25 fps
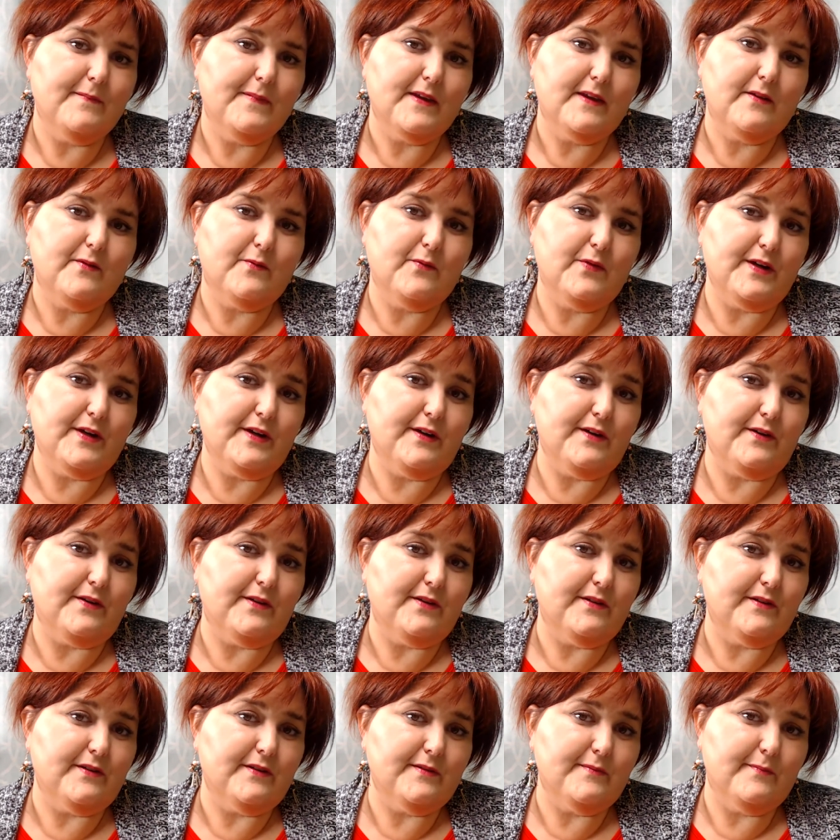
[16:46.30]

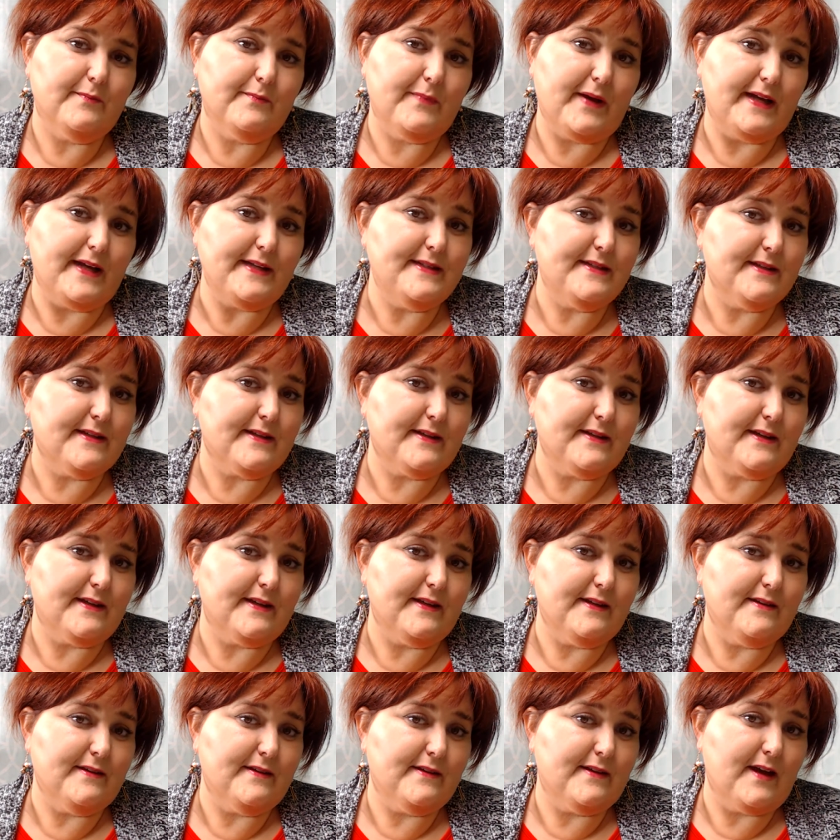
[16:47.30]
will
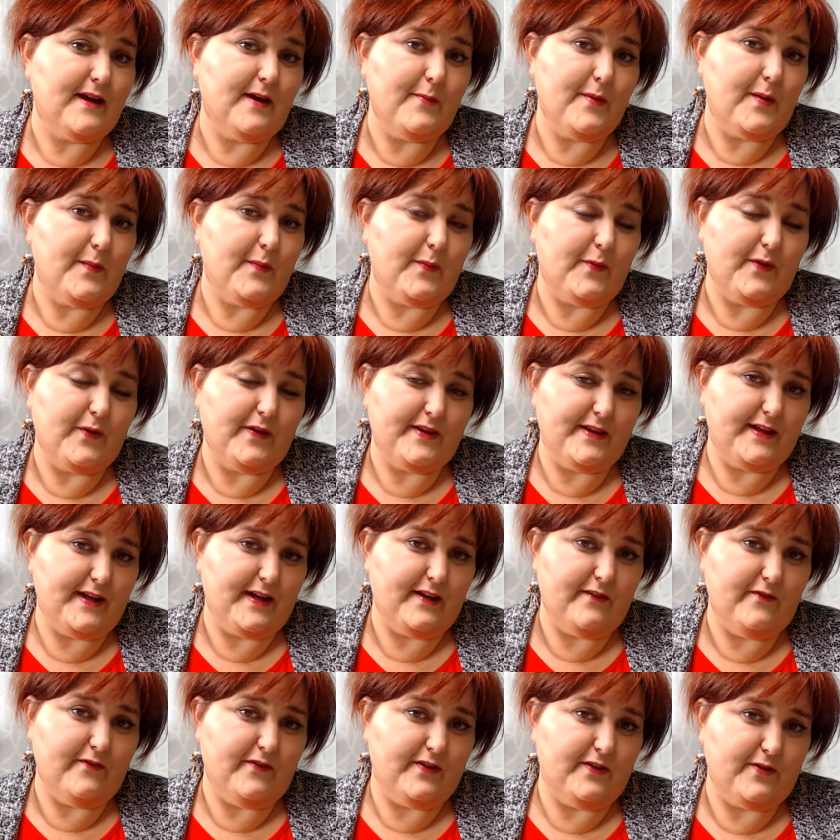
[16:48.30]
basically come up with an
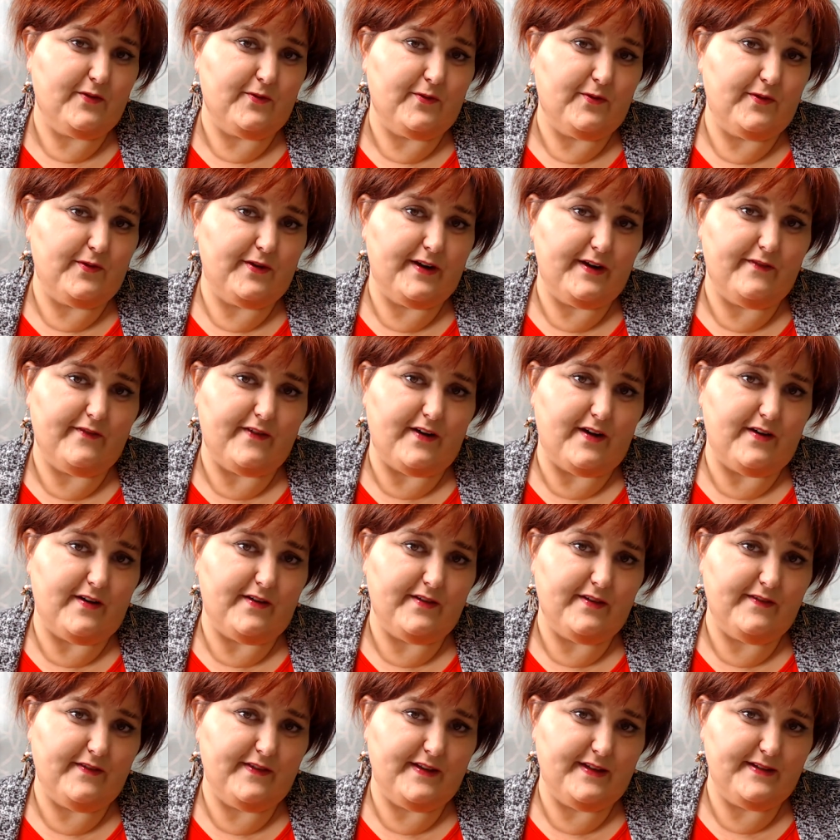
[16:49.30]
inventory of
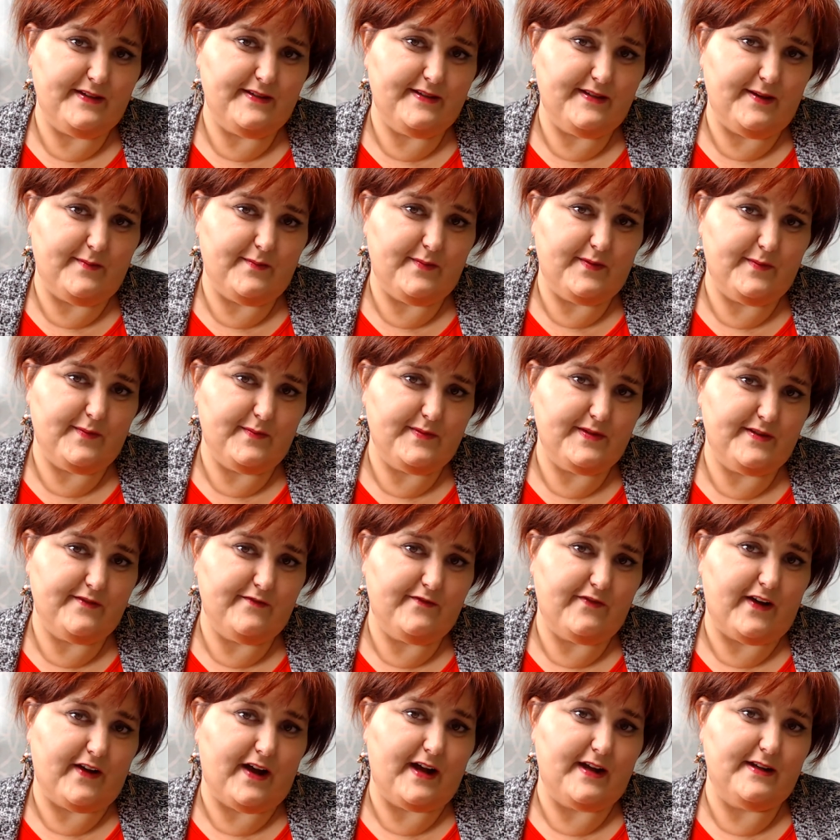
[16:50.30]
all of these symptoms
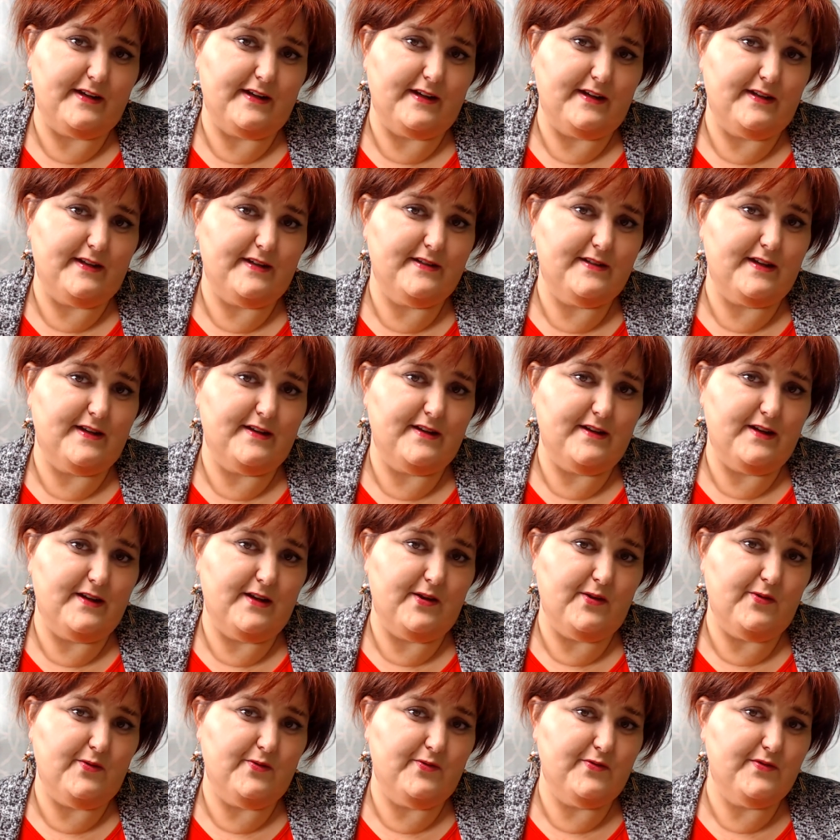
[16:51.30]
and findings and
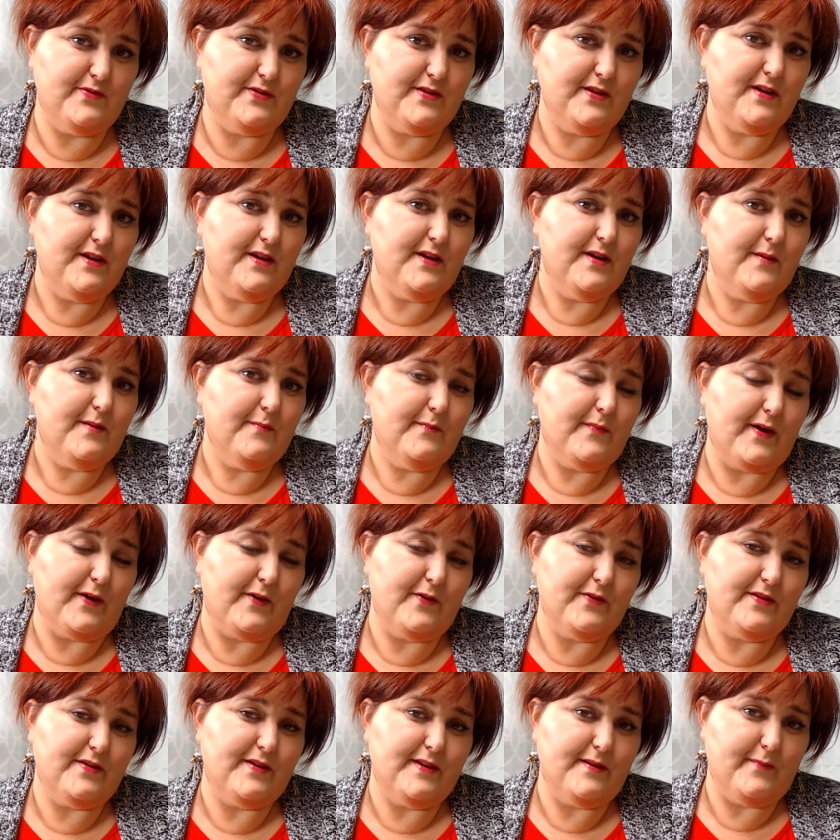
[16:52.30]
use
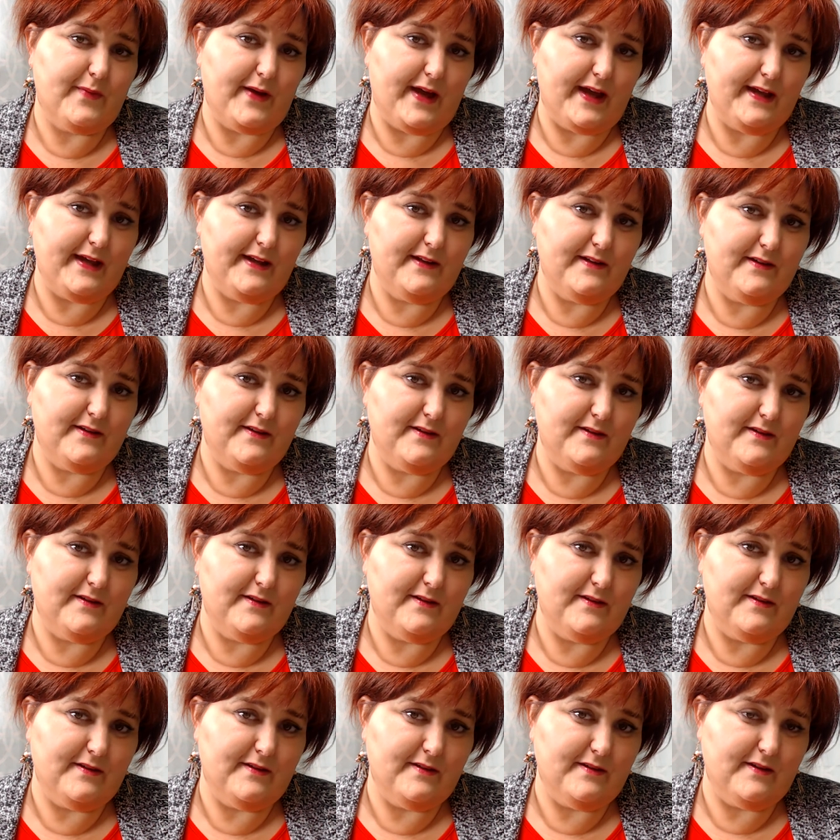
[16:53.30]
both the Baton
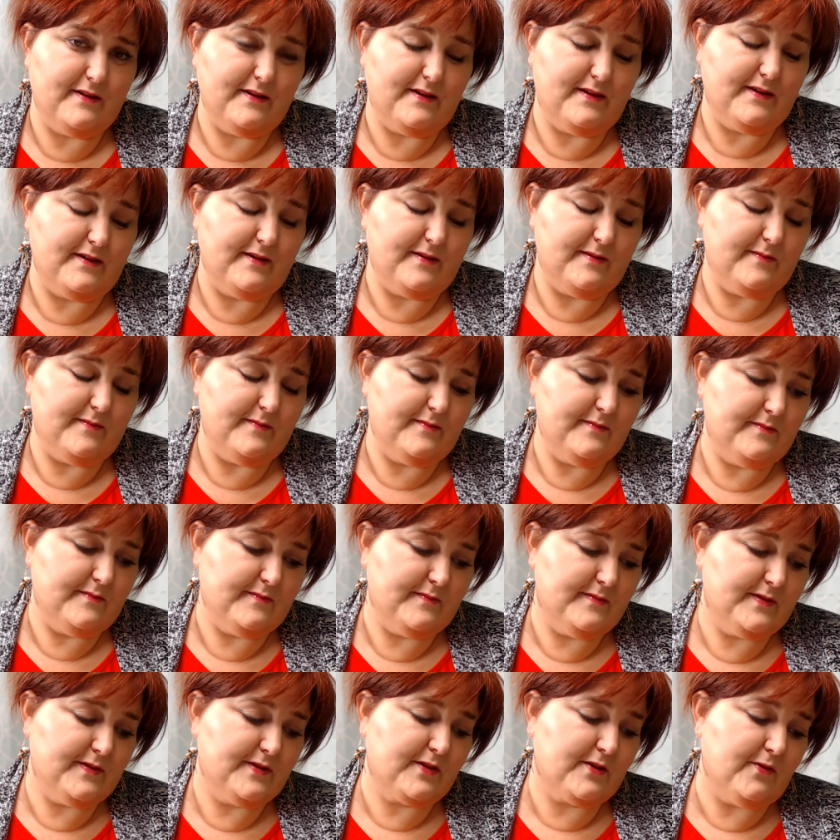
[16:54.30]

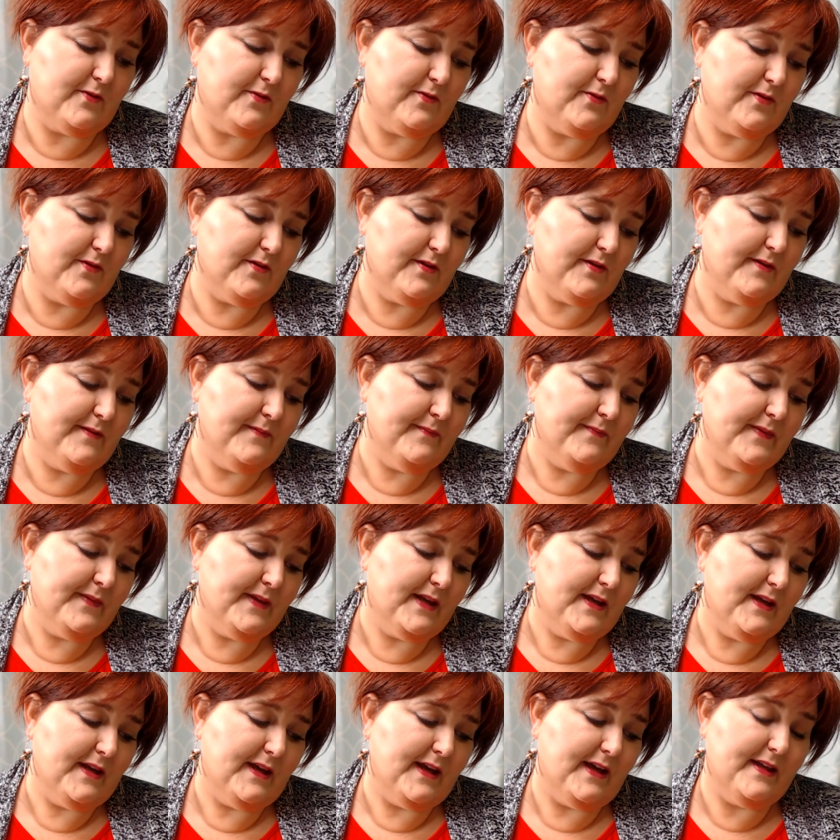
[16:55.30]
score
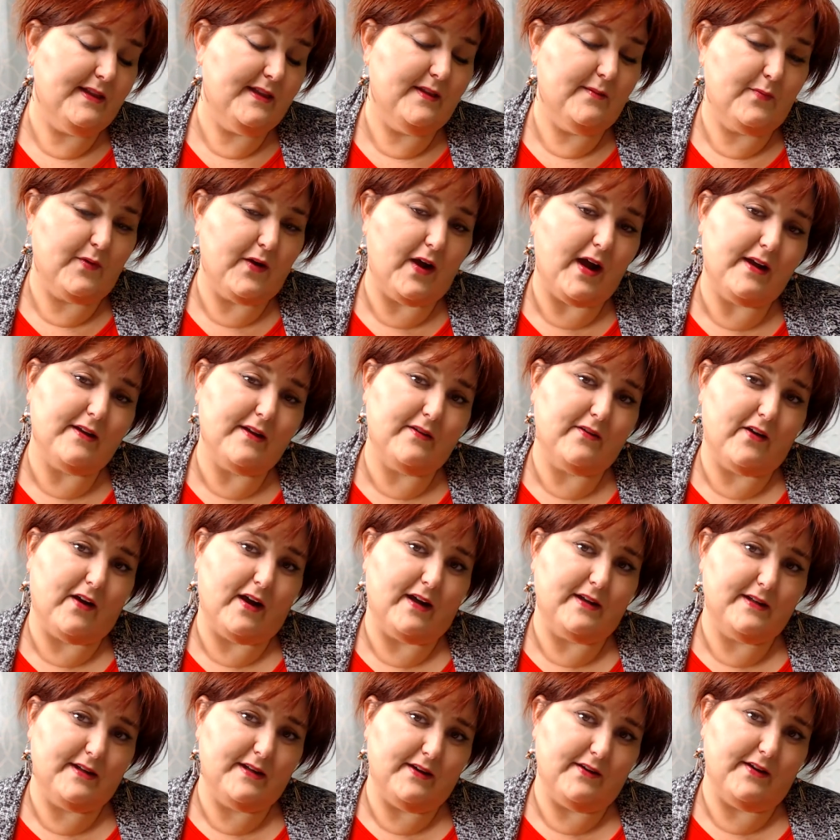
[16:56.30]
and the Brighton
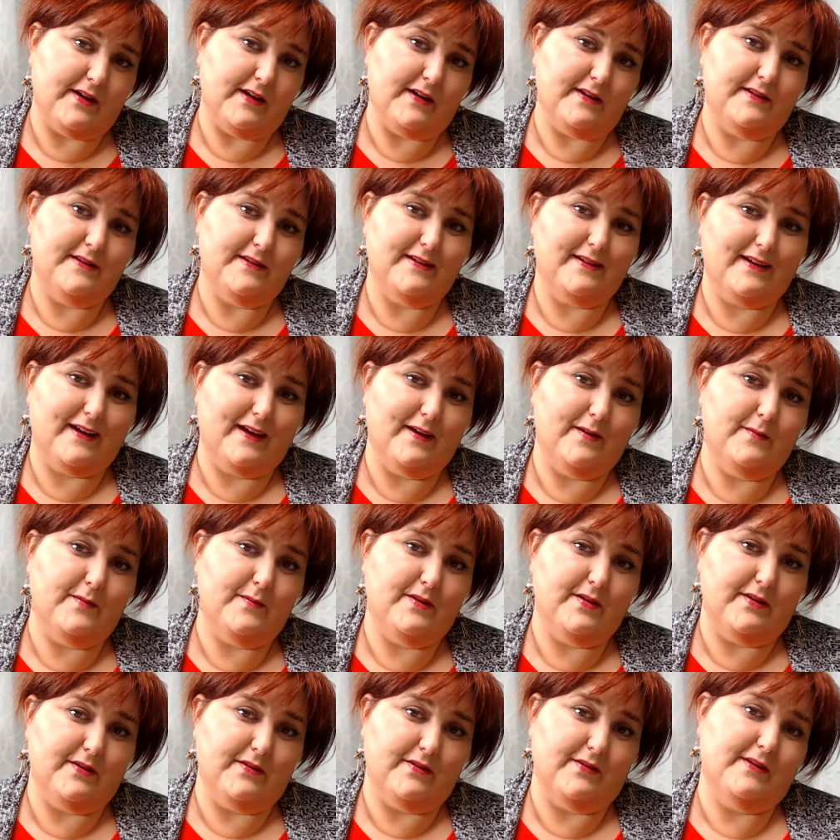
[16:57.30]
criteria to come
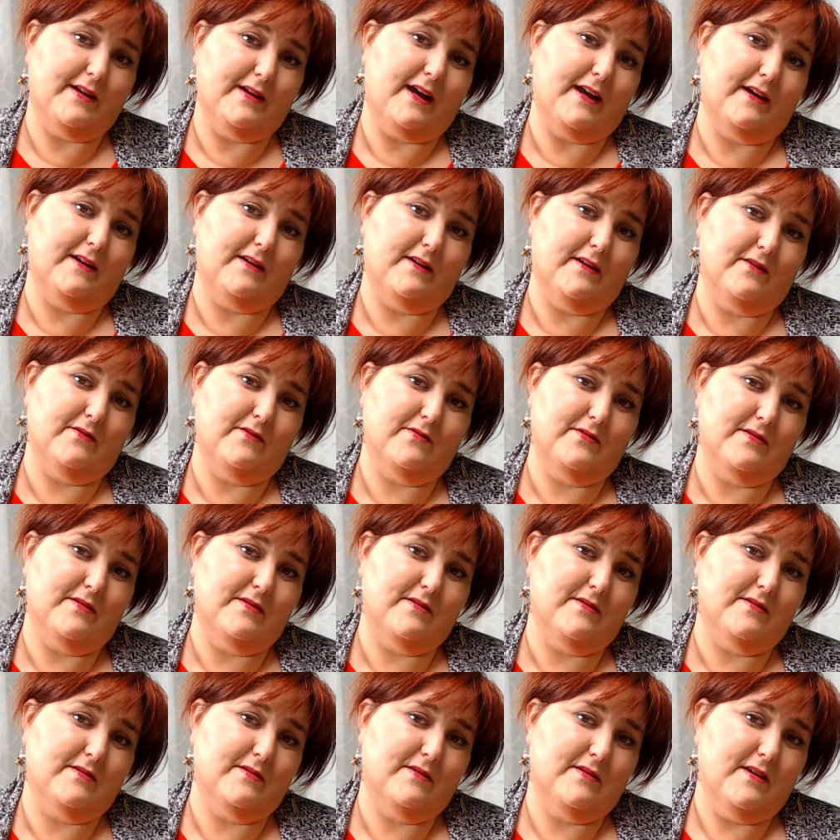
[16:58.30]
to your
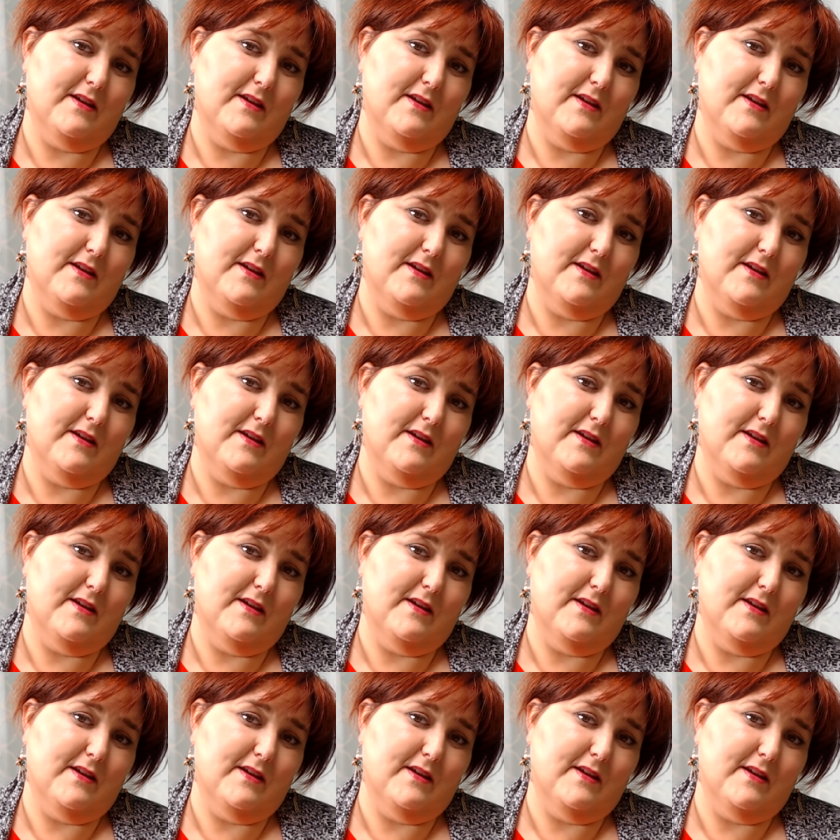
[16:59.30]
diagnosis.